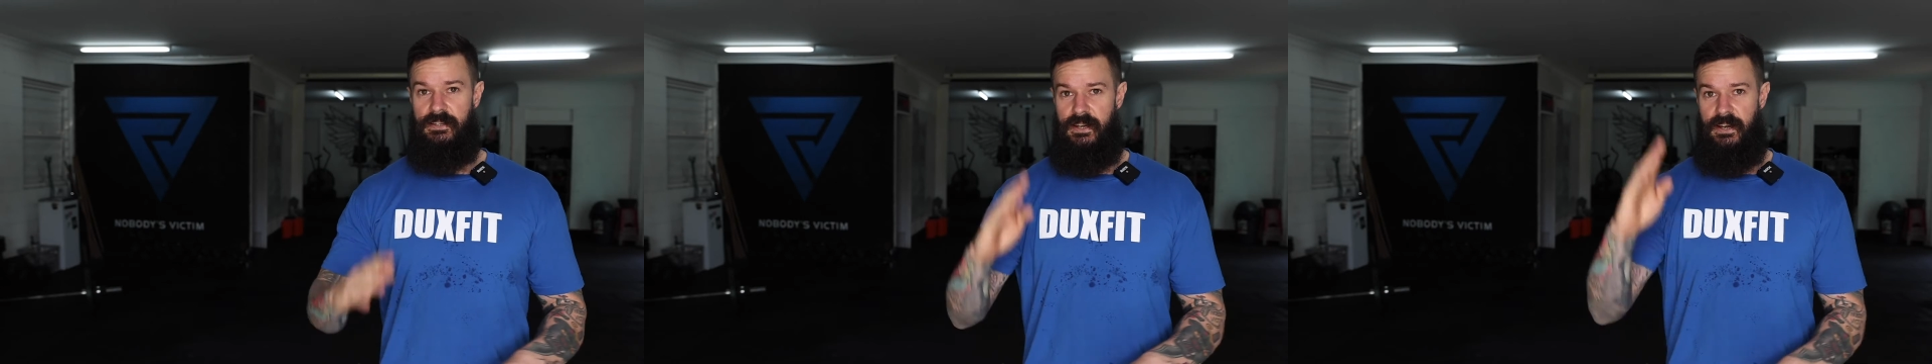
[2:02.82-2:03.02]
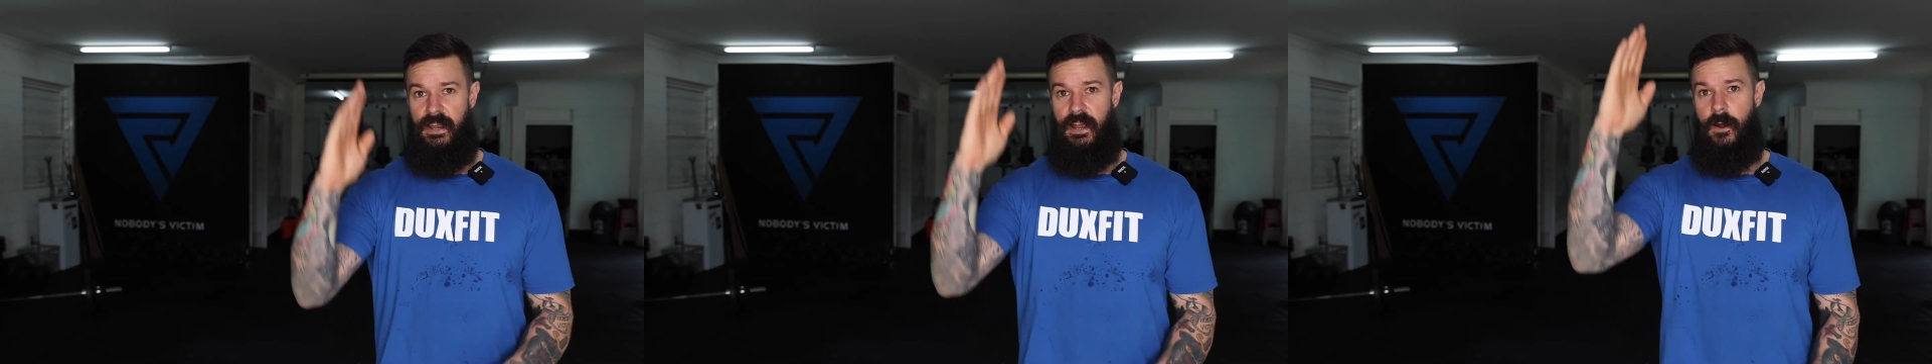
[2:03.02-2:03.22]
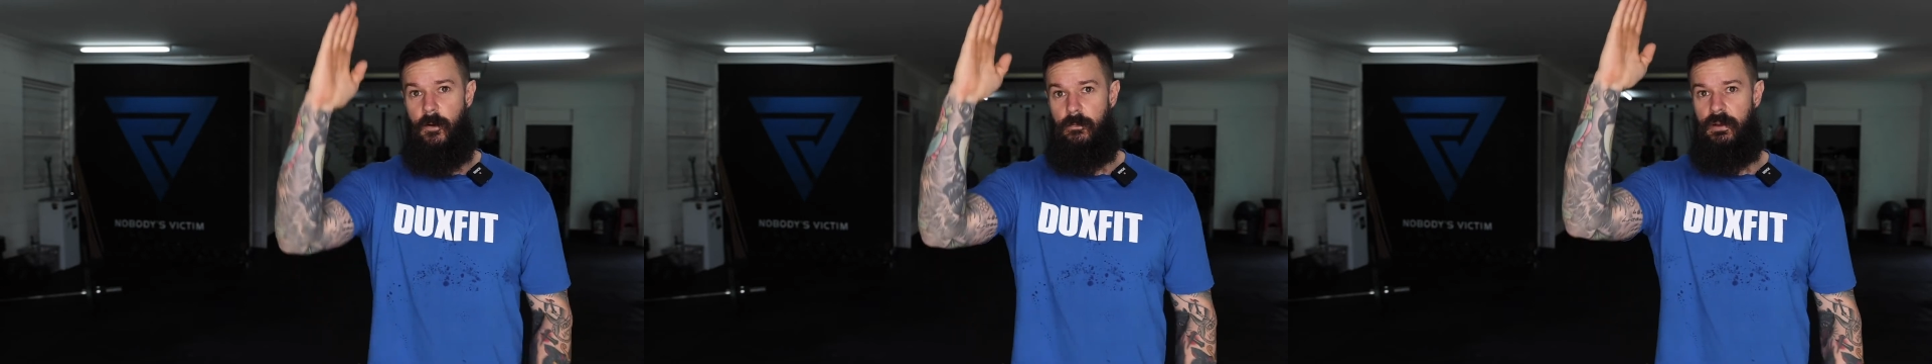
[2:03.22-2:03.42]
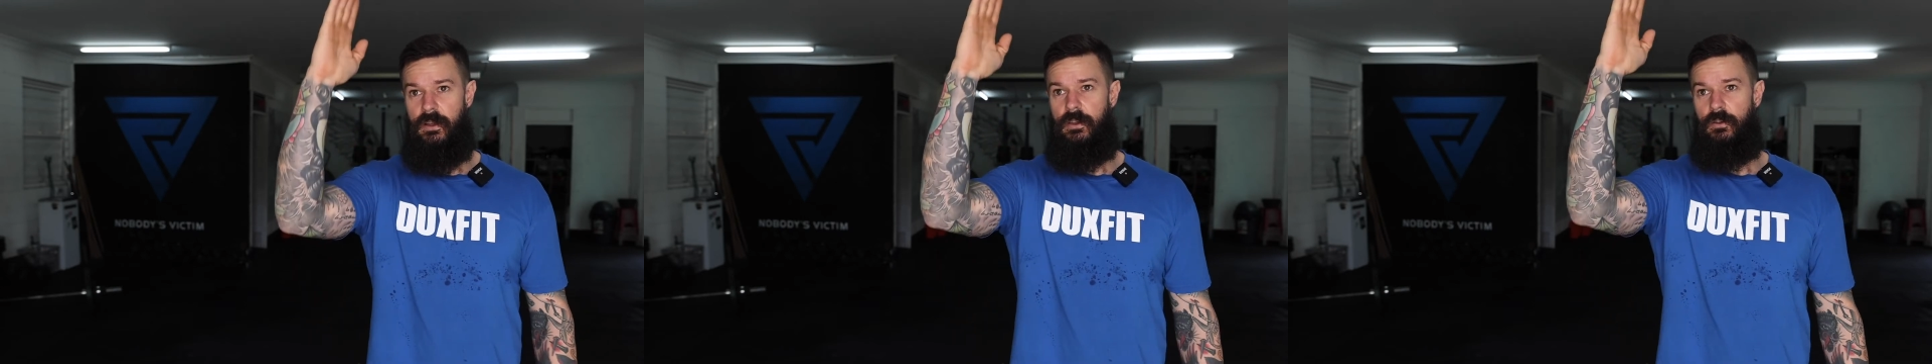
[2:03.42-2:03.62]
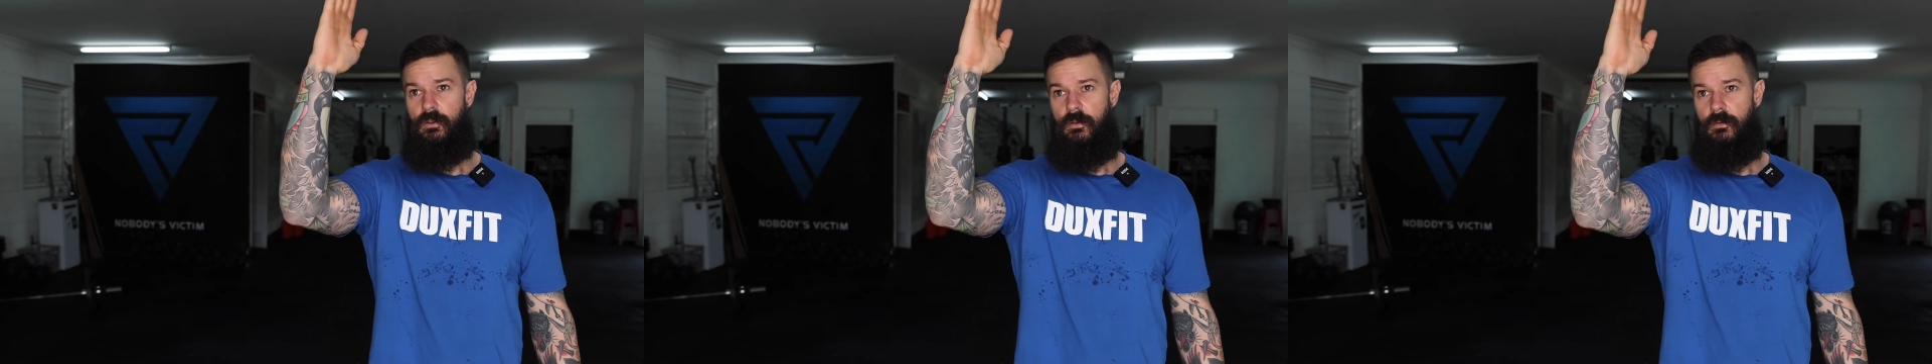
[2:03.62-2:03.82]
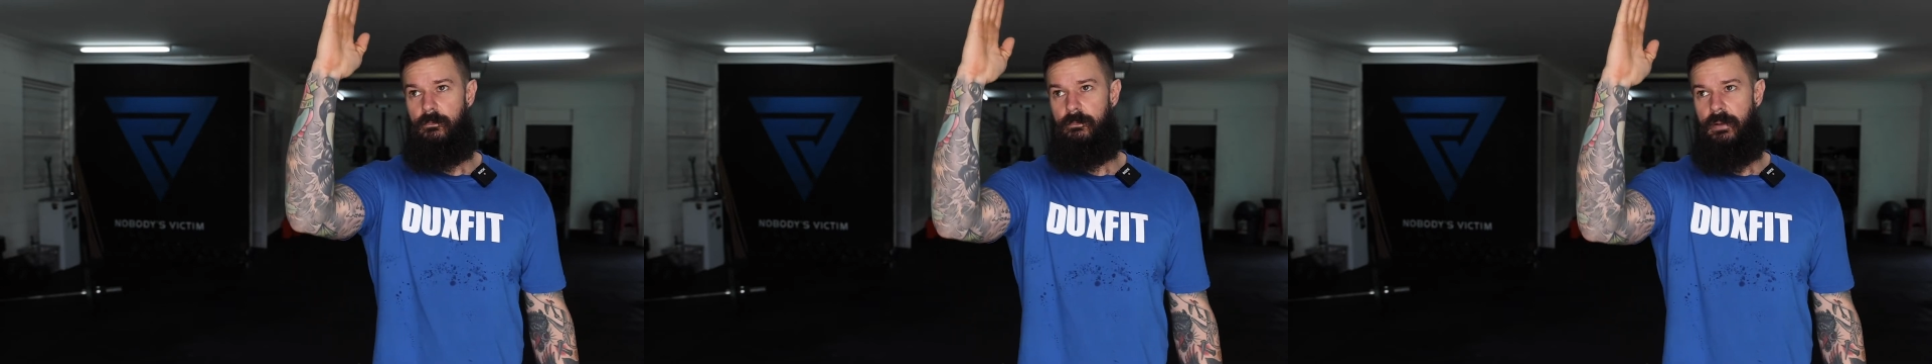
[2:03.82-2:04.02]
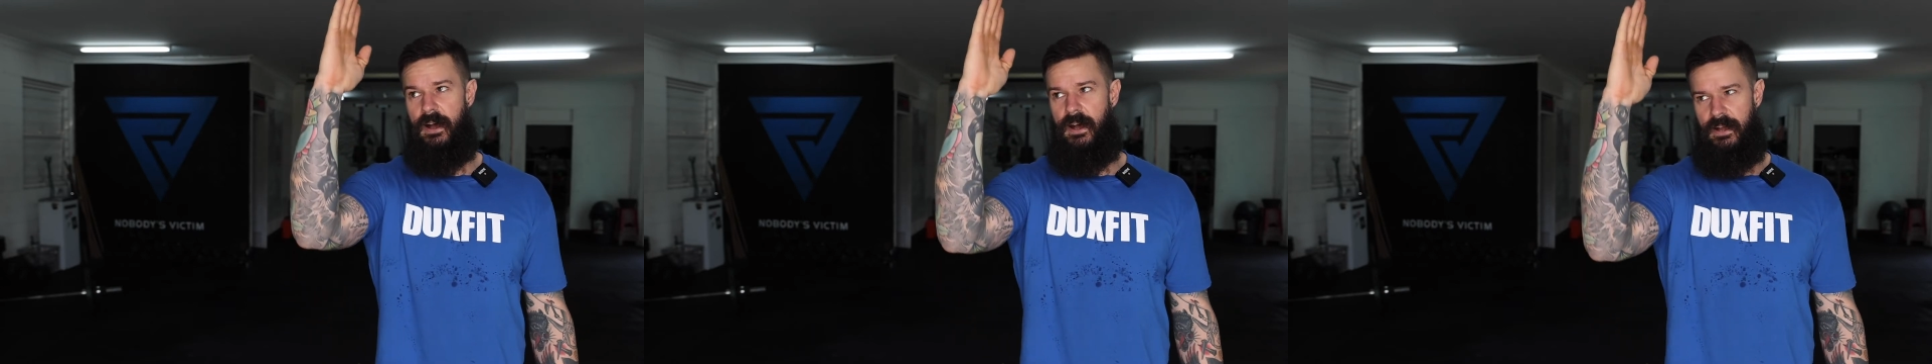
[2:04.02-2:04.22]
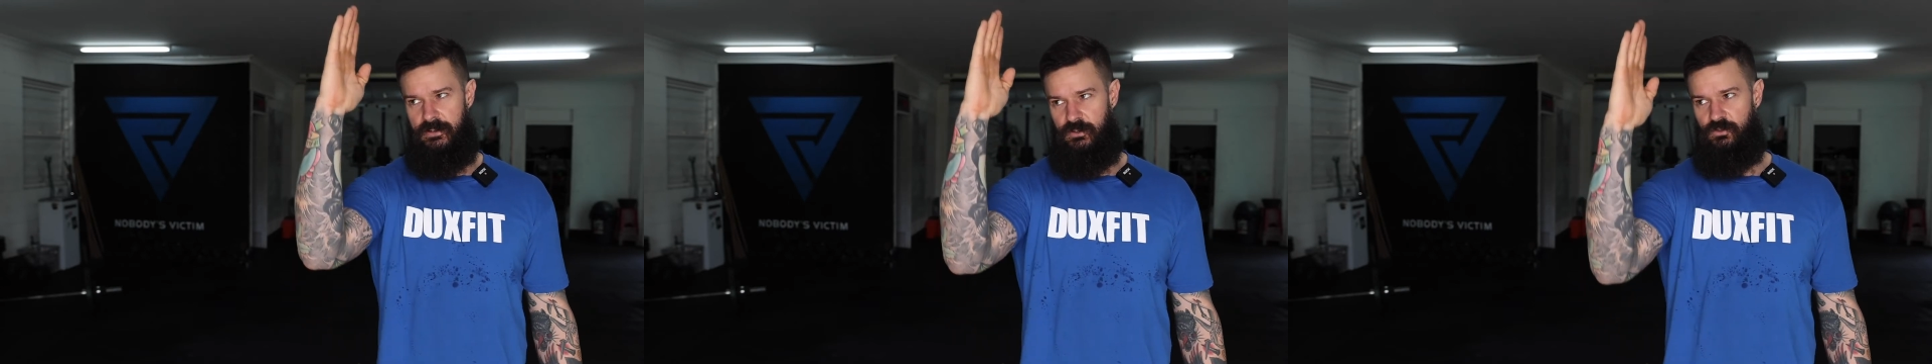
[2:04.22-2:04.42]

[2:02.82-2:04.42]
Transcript: going to help your bar